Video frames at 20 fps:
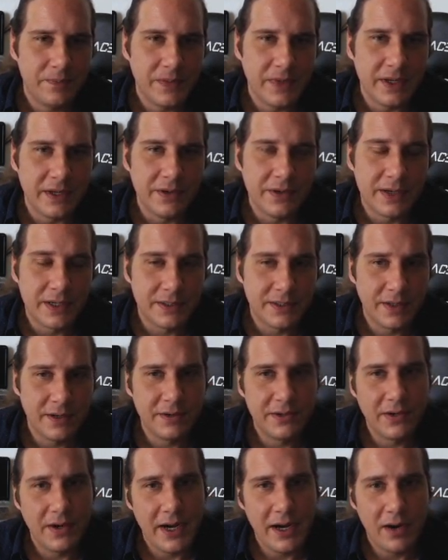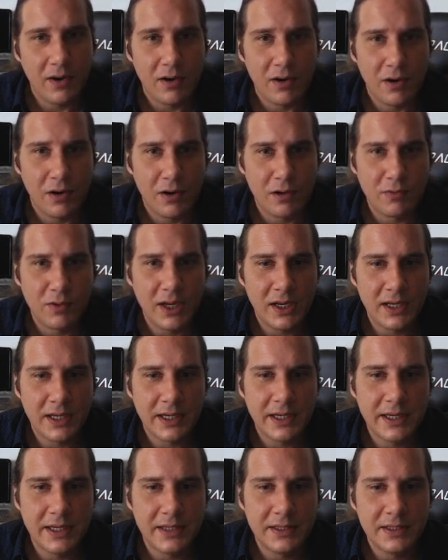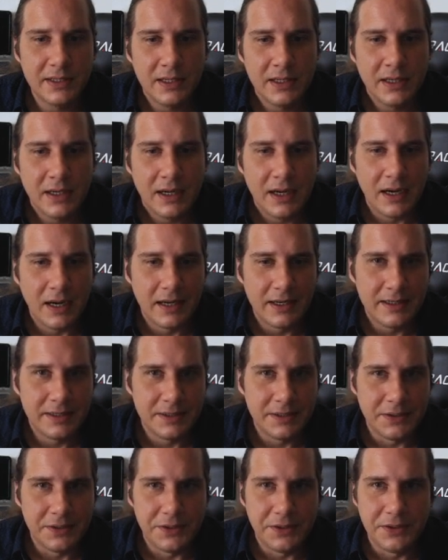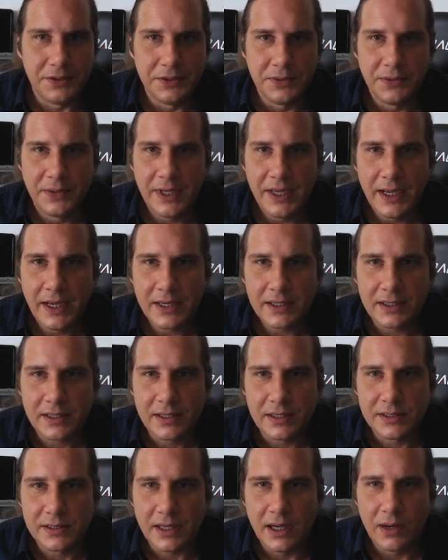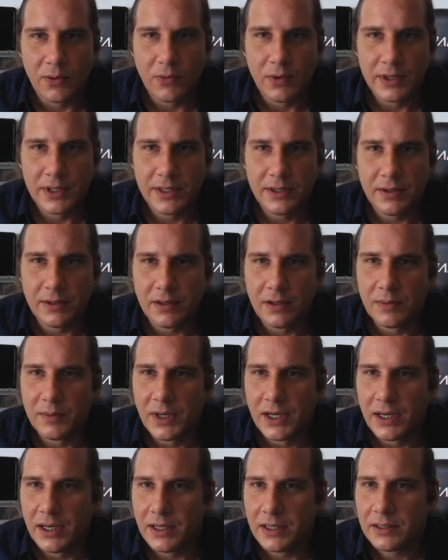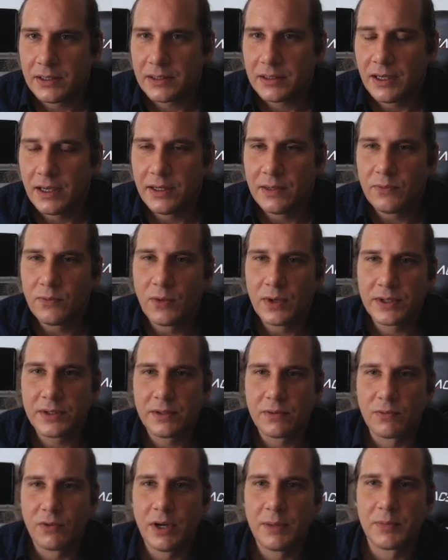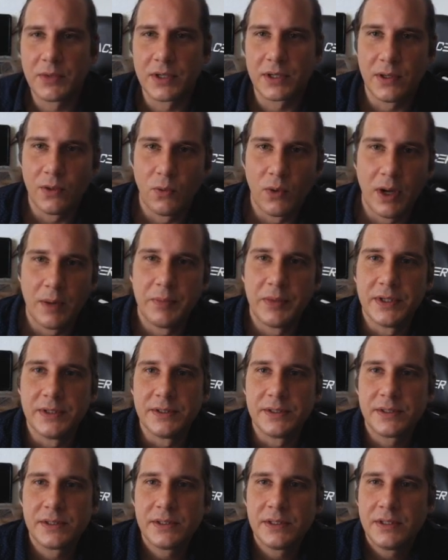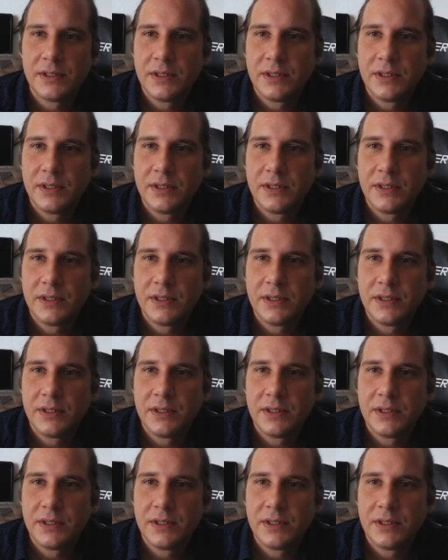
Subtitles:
You can turn your ARR relic in. I didn't do that because I didn't want the replica weapons.